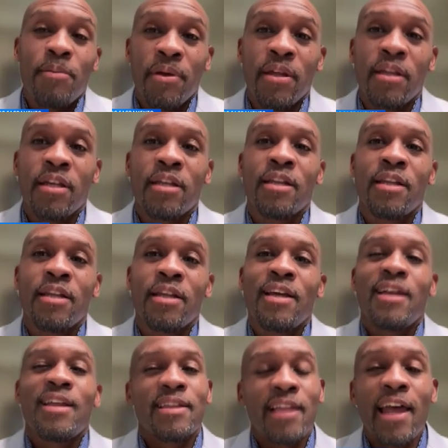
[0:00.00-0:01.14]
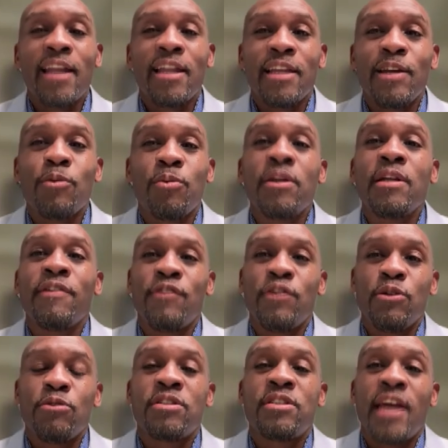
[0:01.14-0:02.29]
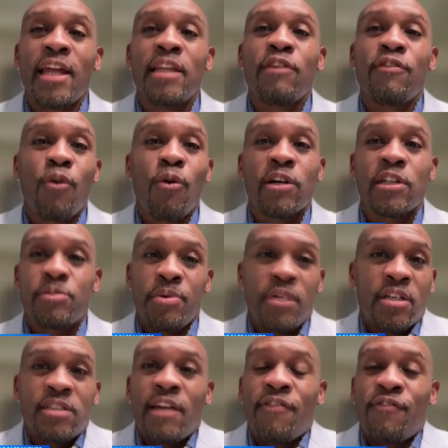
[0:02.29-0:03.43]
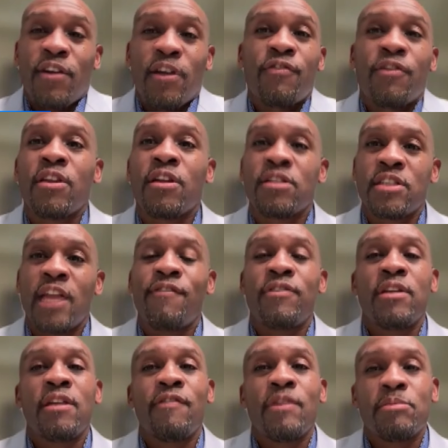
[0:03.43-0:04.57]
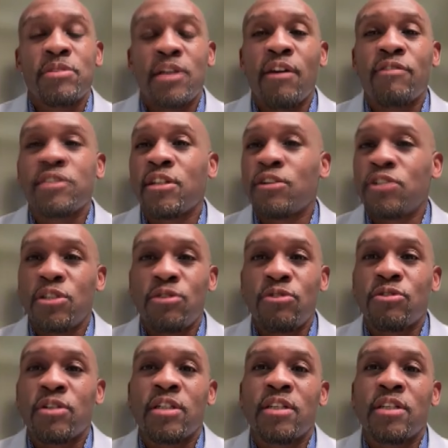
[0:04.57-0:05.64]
opinion, likely would have used deadly force because they feared for the safety of themselves and their children.